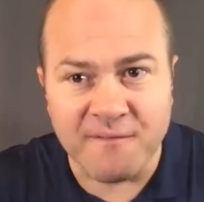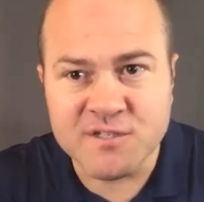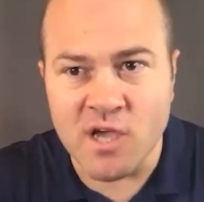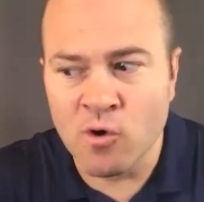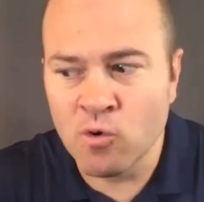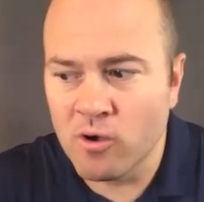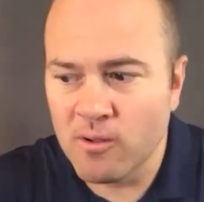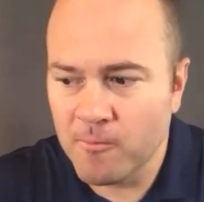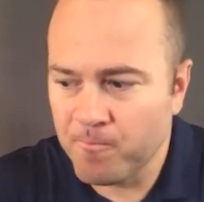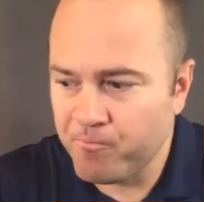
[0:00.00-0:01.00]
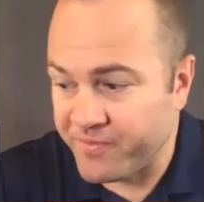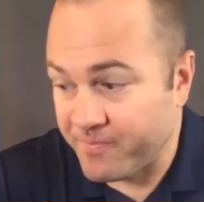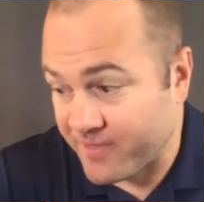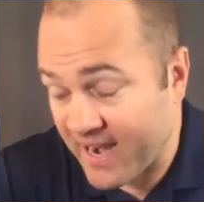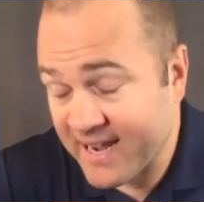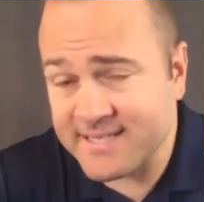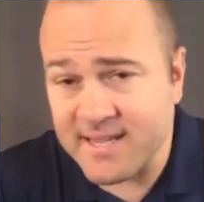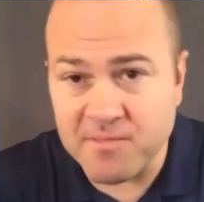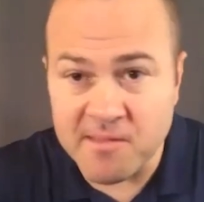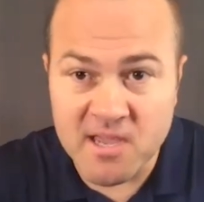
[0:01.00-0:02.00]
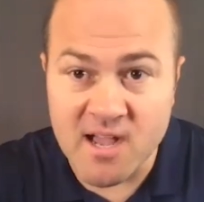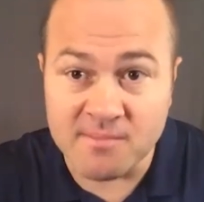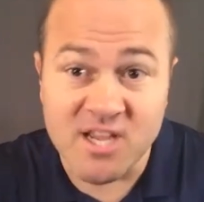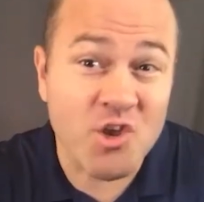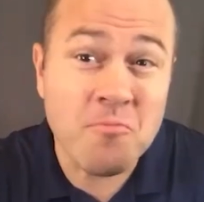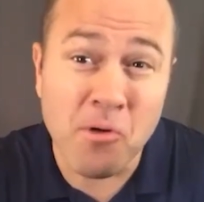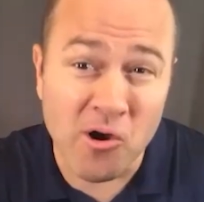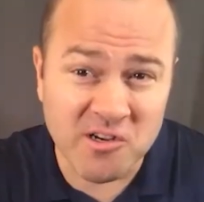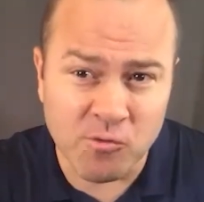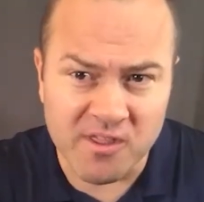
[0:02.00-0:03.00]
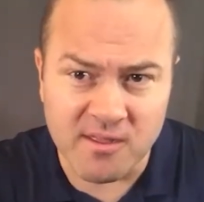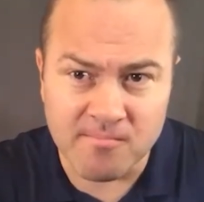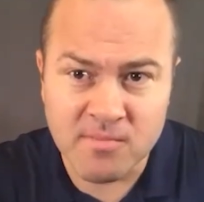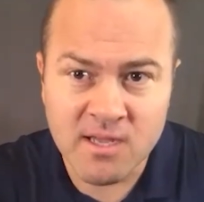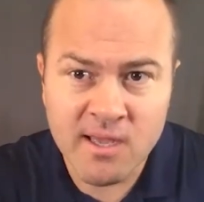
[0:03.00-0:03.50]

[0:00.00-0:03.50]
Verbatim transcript: So the next step then becomes how do you partner with them,